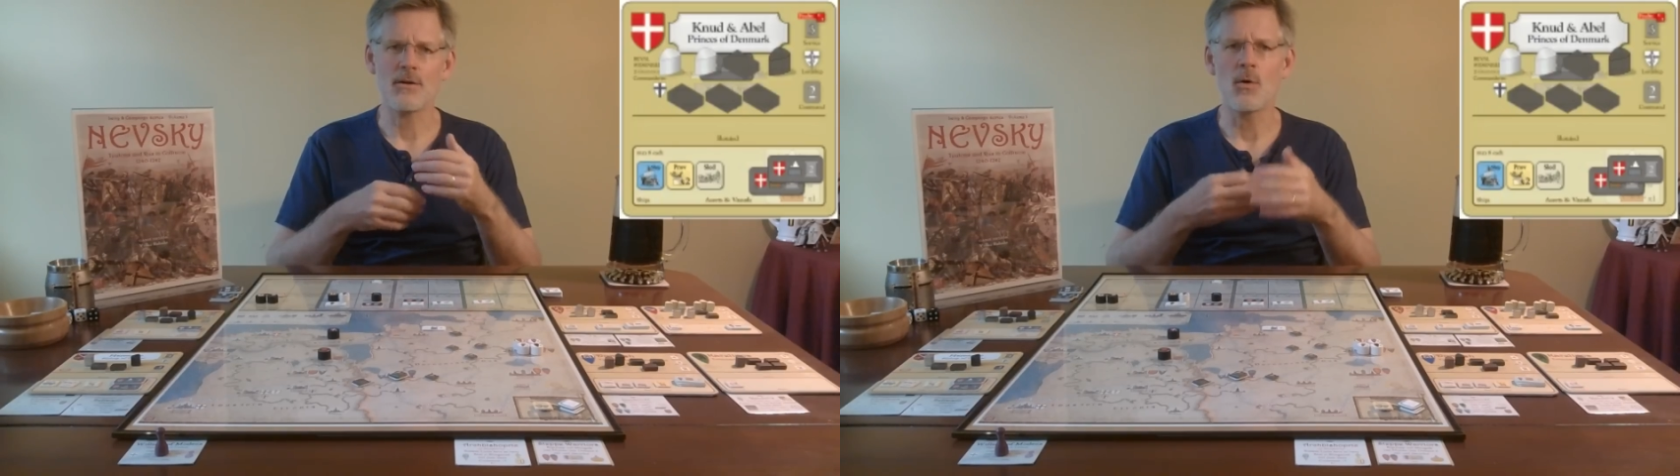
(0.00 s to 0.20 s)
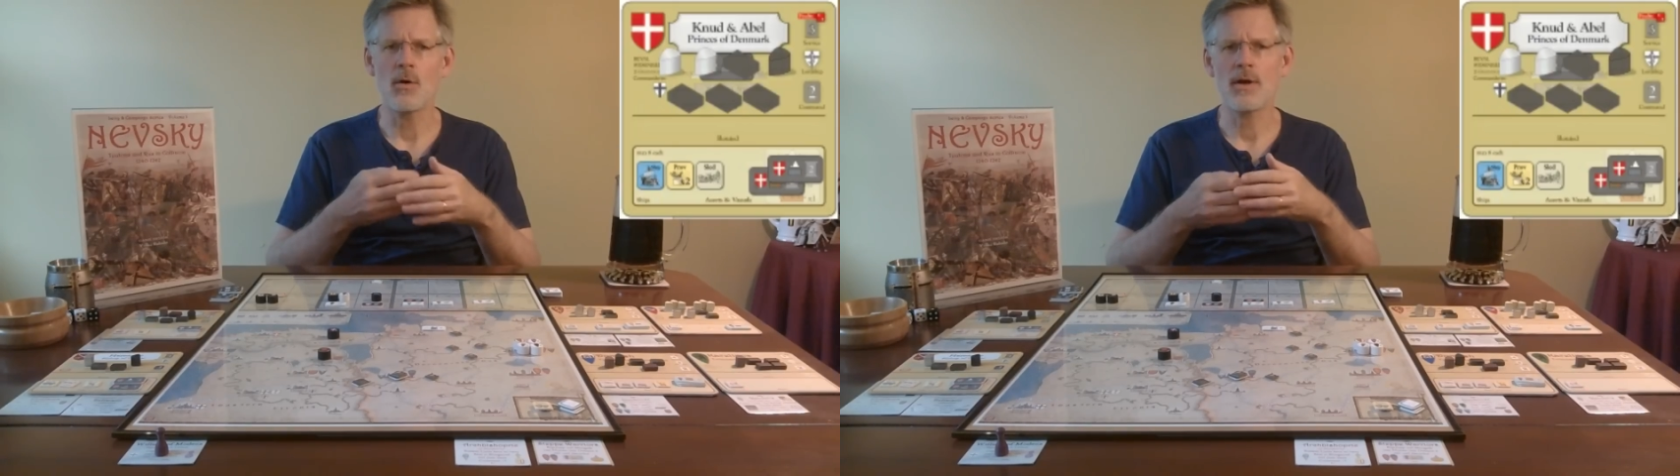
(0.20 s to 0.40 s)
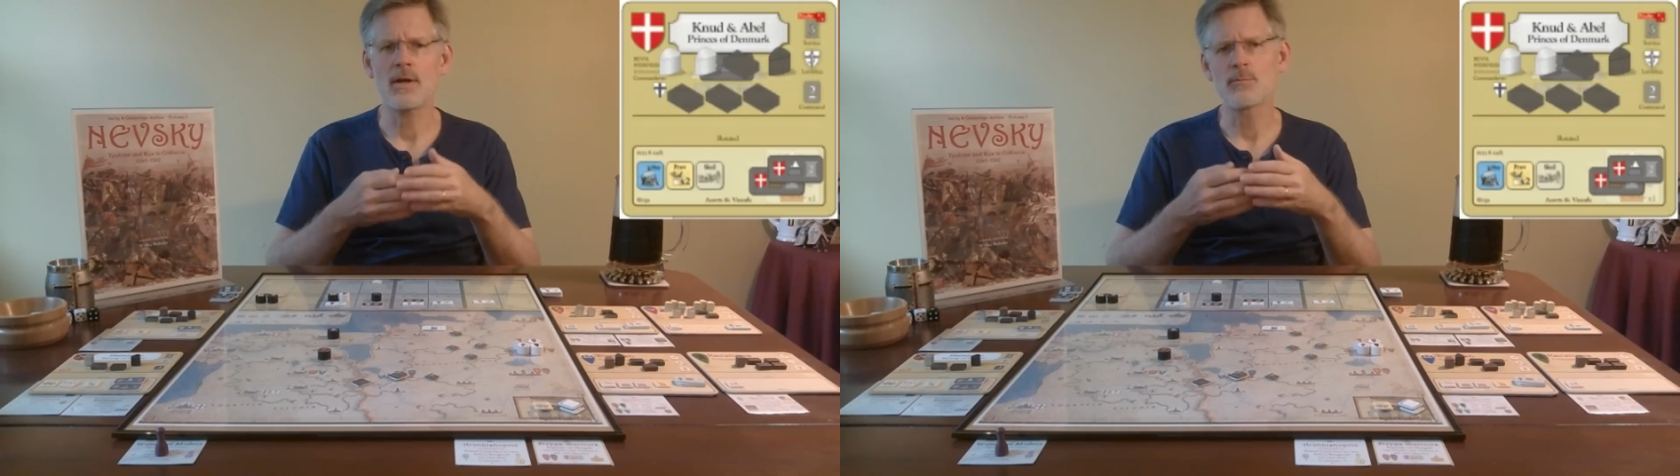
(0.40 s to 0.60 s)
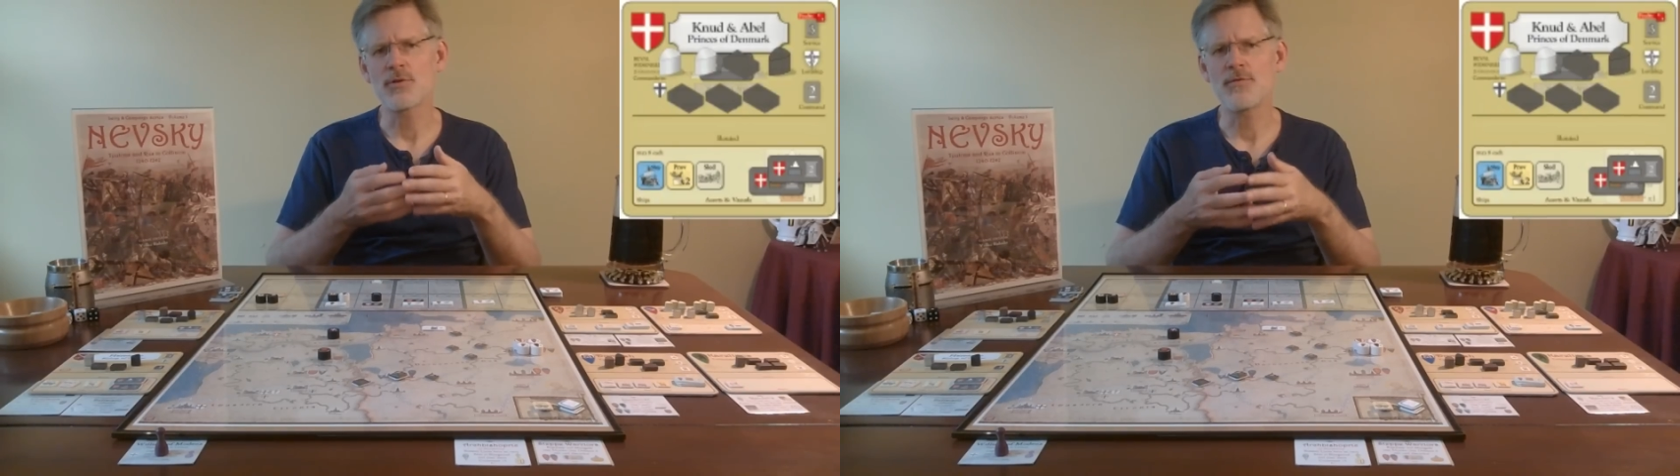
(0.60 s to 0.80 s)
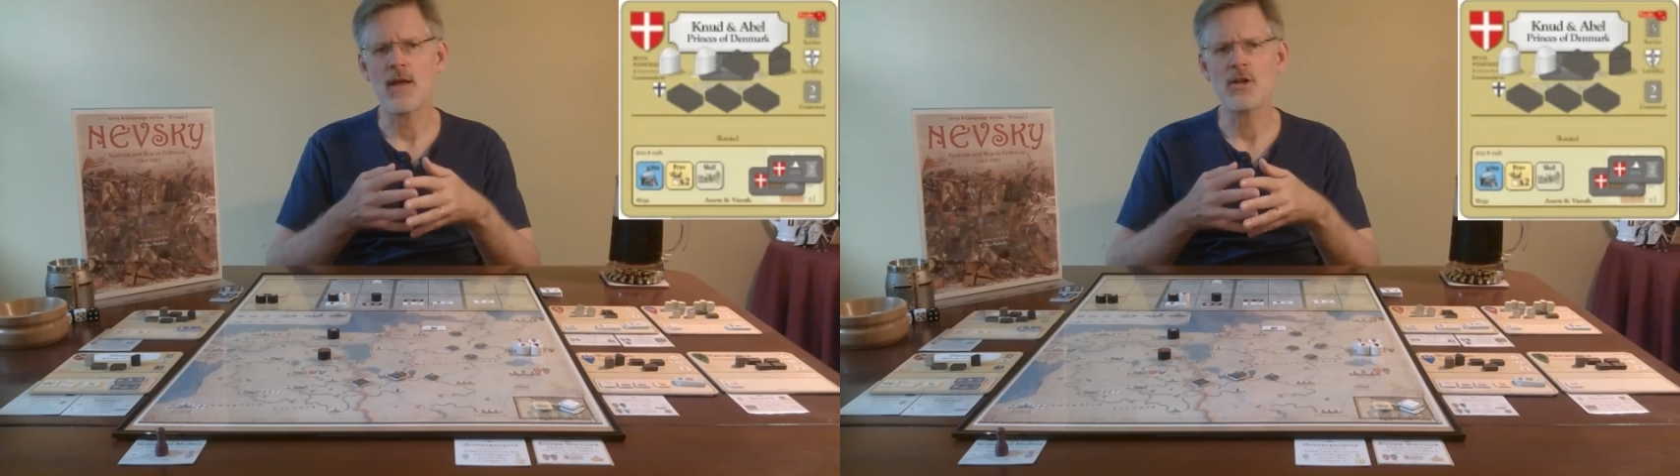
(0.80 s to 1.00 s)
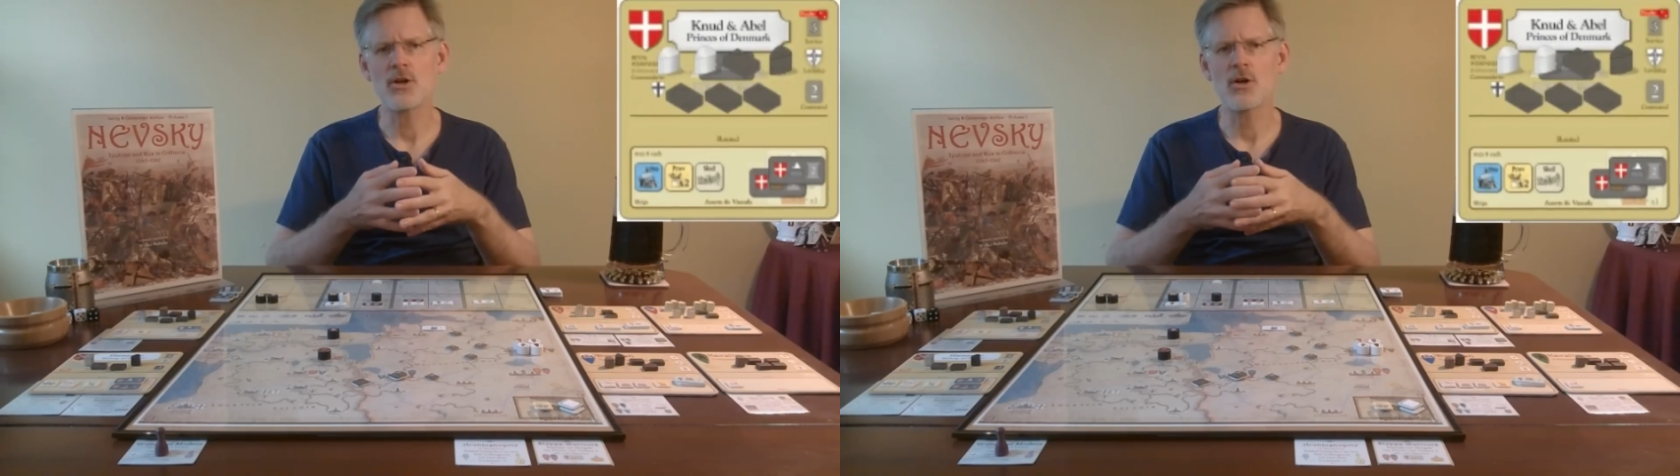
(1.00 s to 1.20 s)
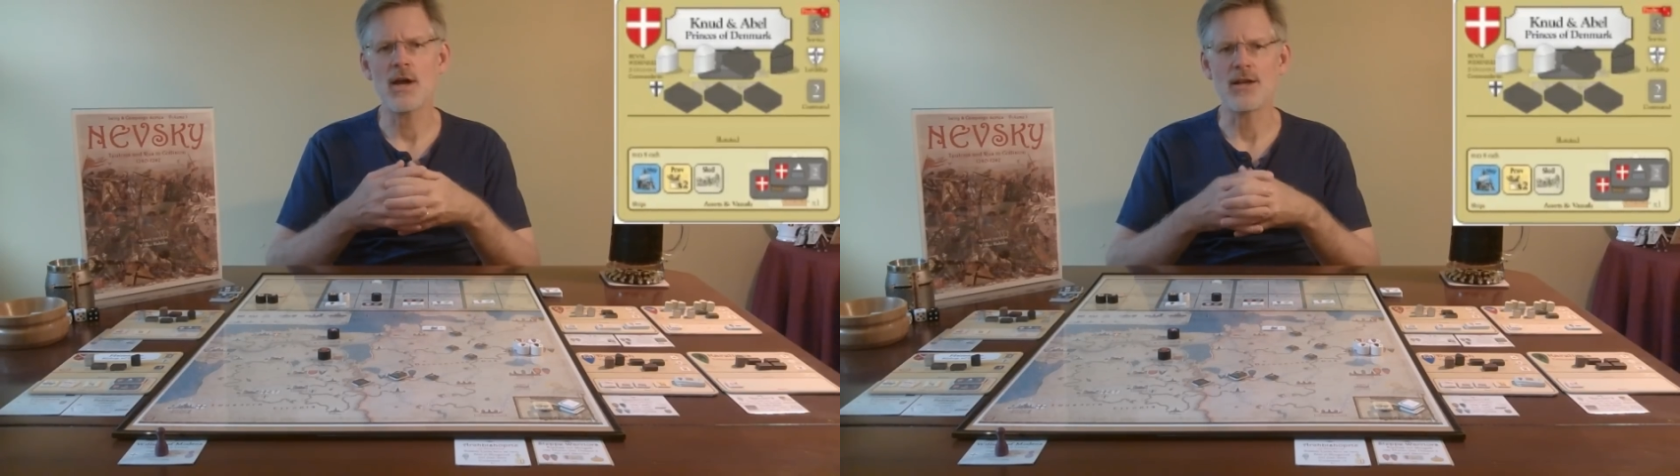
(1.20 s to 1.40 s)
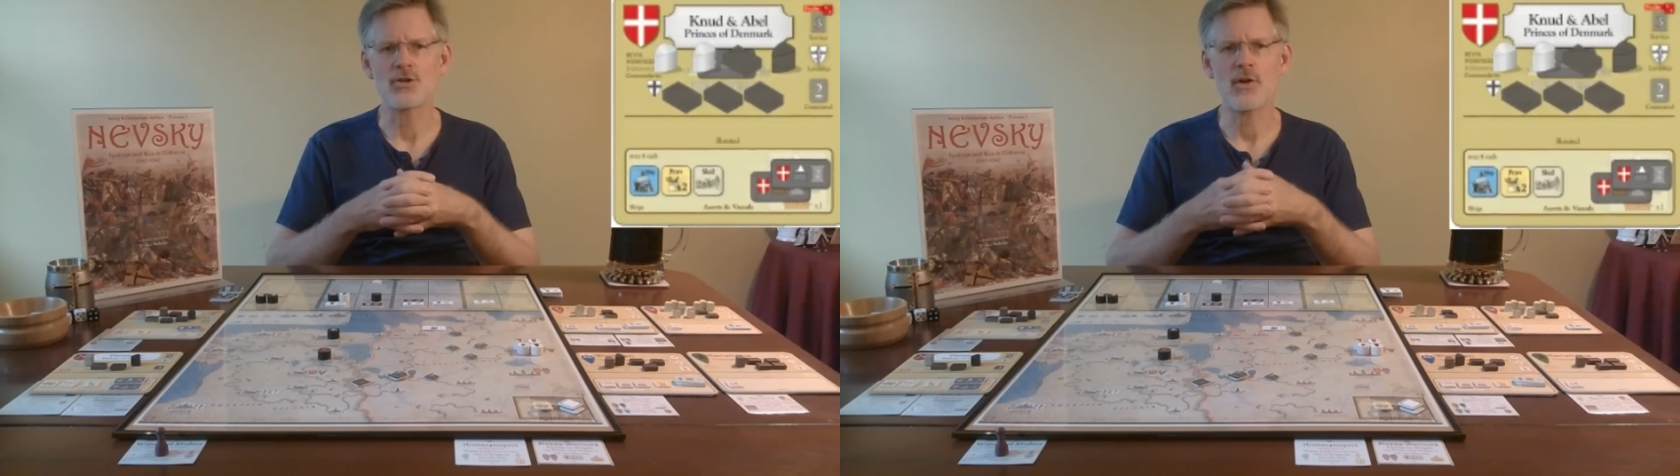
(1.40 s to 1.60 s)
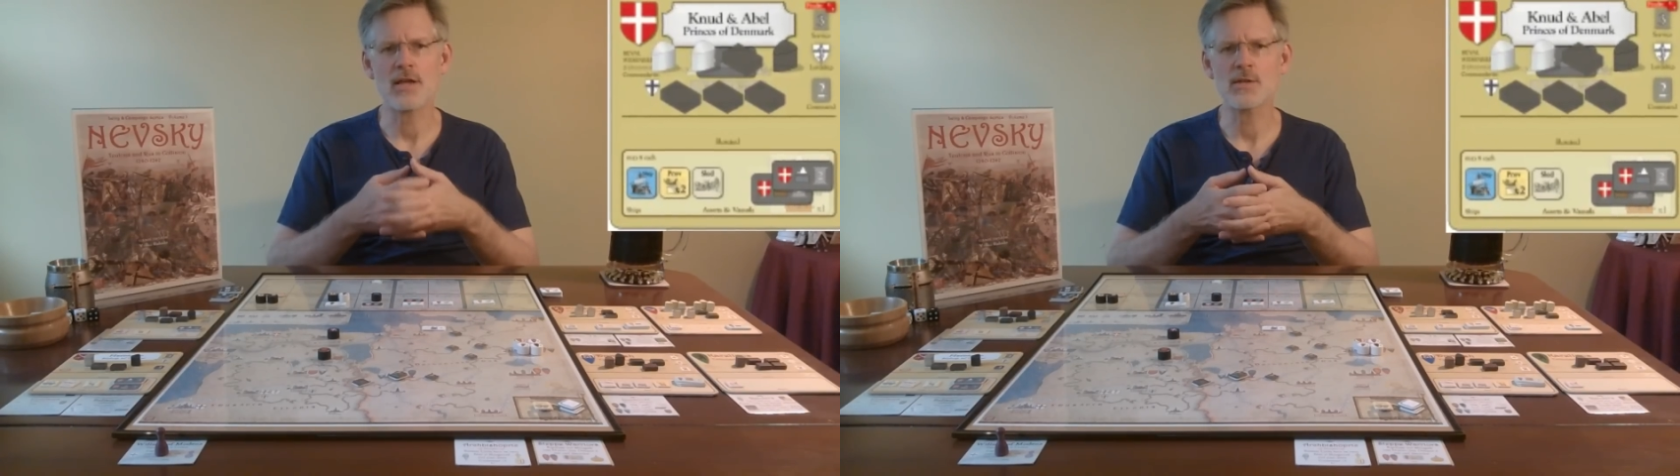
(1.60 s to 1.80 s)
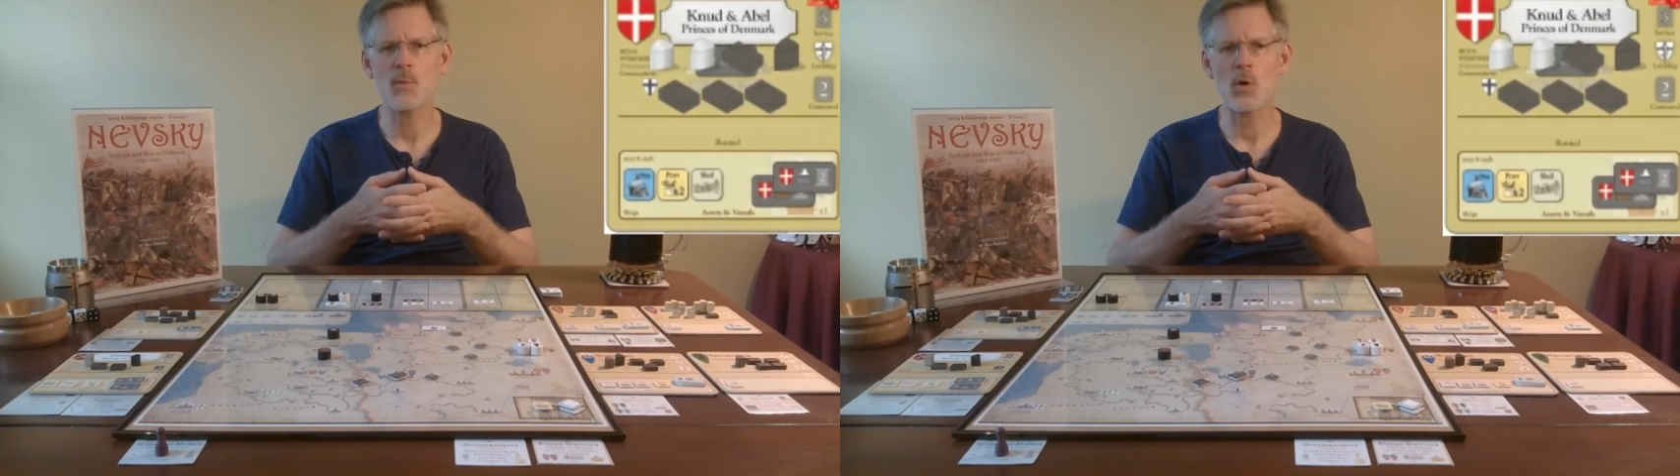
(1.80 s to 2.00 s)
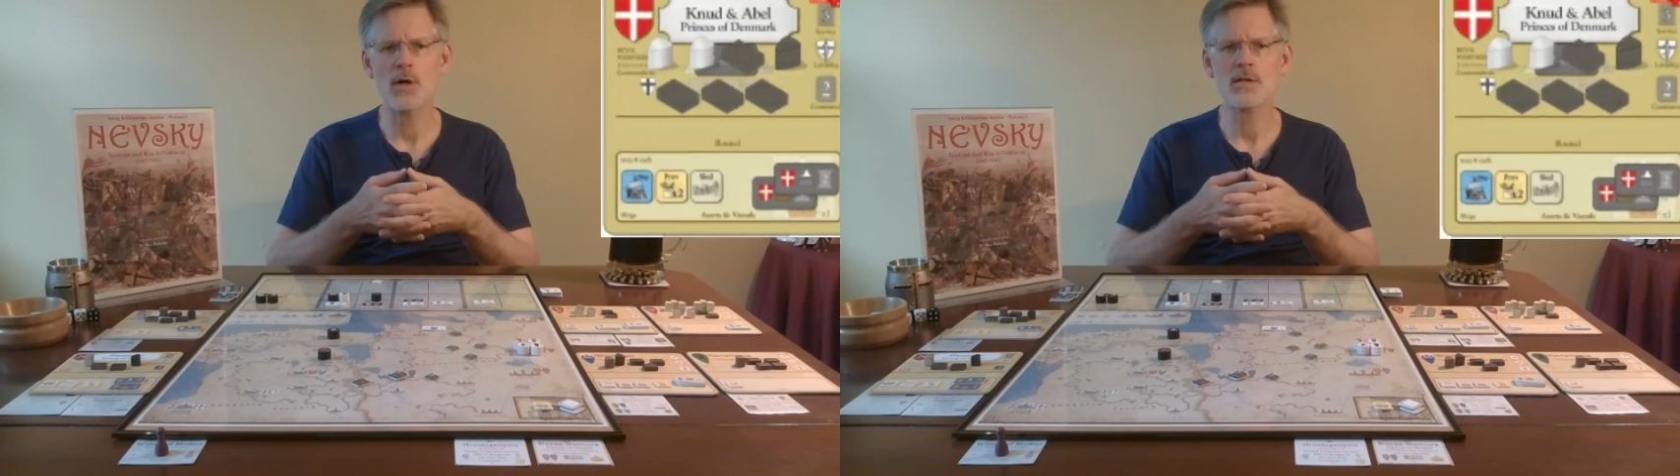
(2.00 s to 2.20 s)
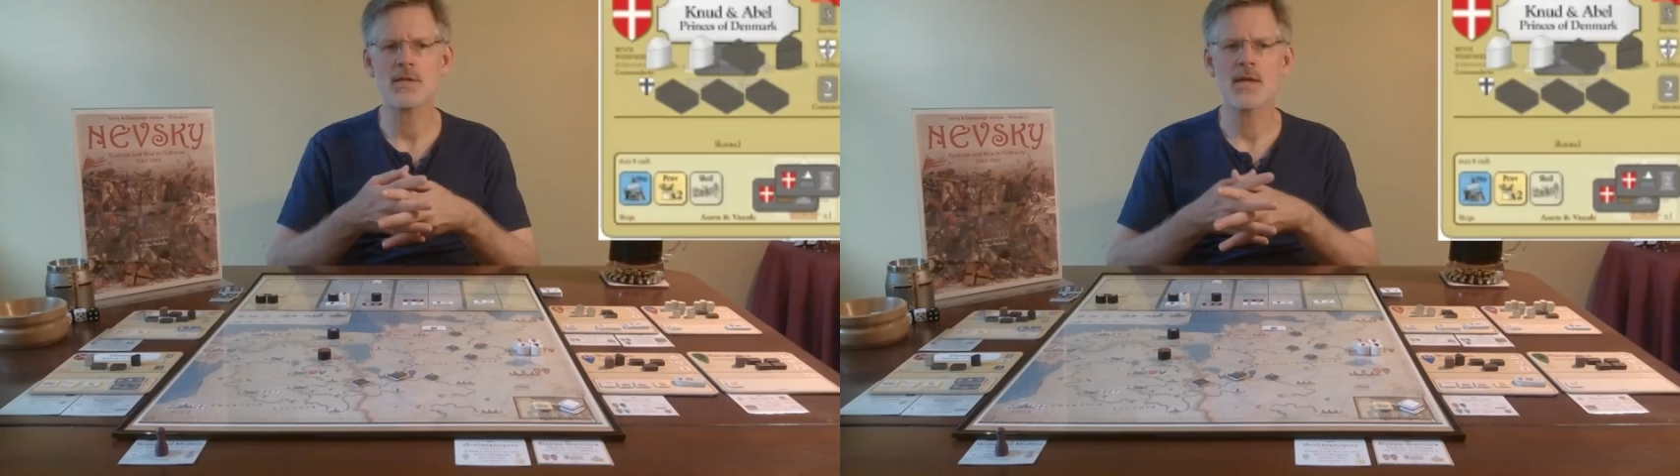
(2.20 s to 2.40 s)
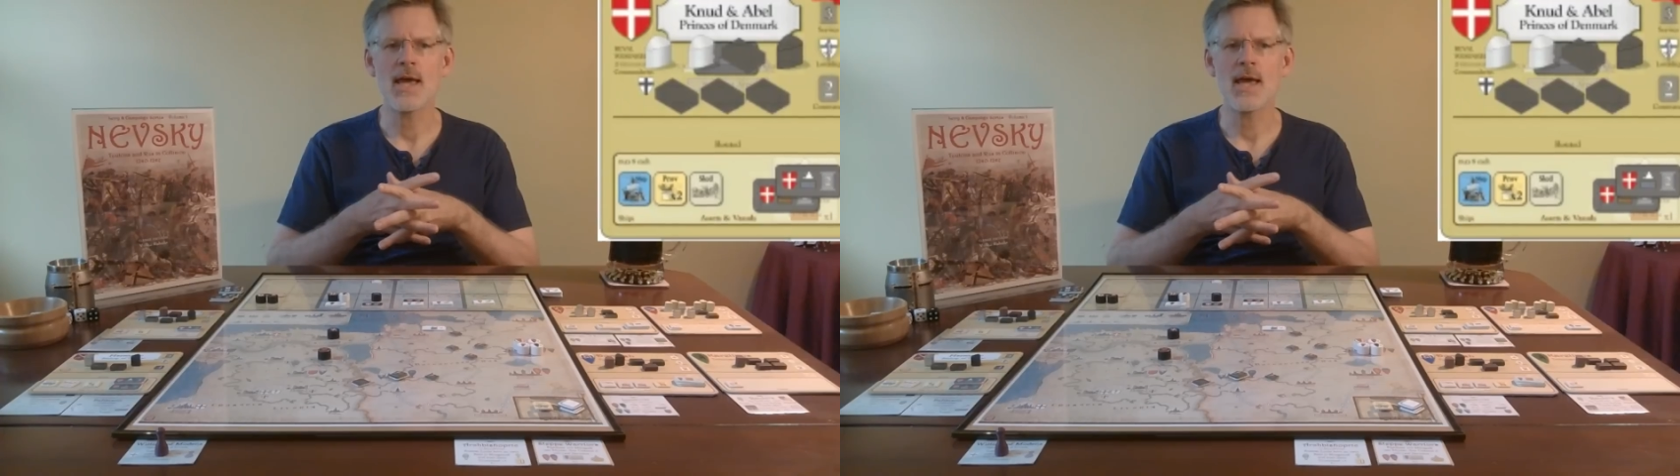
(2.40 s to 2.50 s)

coin and provender and transport,